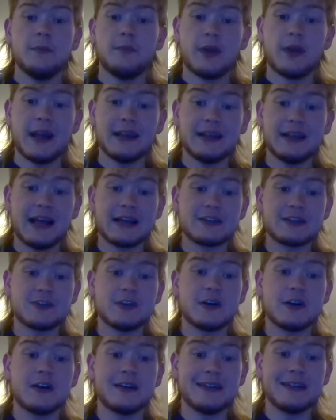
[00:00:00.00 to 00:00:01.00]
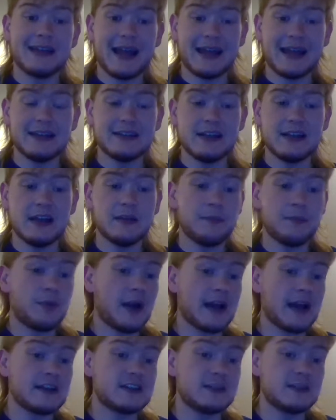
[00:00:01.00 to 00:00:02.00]
Brayton Laster, 19th.
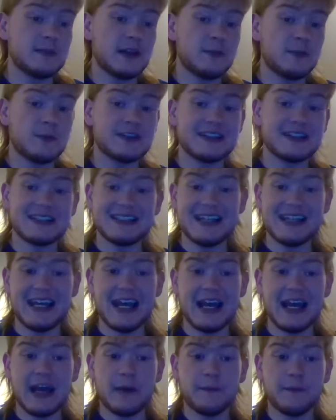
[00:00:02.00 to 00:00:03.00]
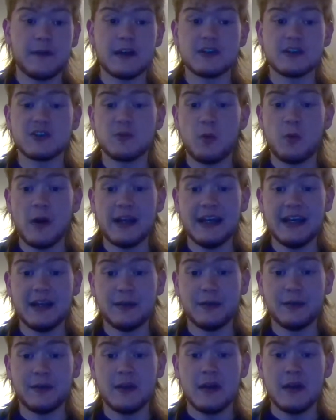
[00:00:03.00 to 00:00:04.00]
Brad Smith was a DNF in
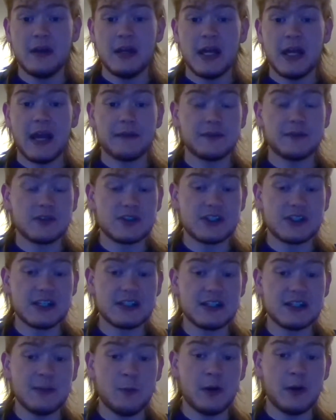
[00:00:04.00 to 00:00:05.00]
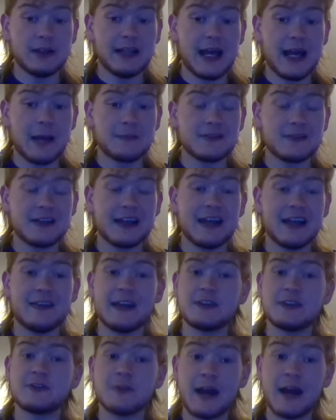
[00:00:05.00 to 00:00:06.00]
20th after 61 laps. Again,
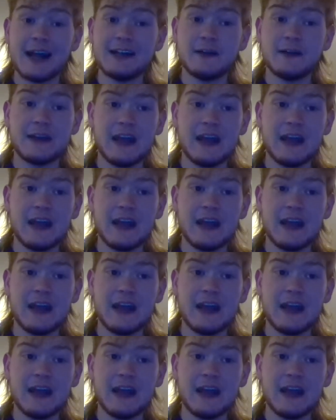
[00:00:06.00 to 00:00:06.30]
they tried to